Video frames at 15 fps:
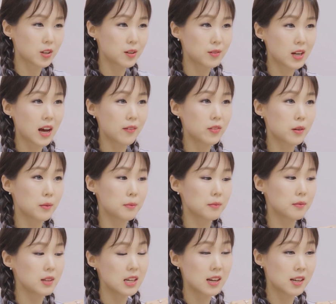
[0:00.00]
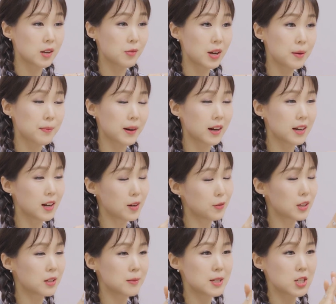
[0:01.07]
don't even have them anyway, but
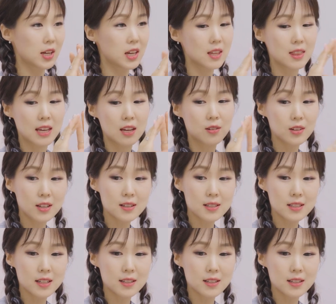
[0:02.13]
we're going to be checking the ingredients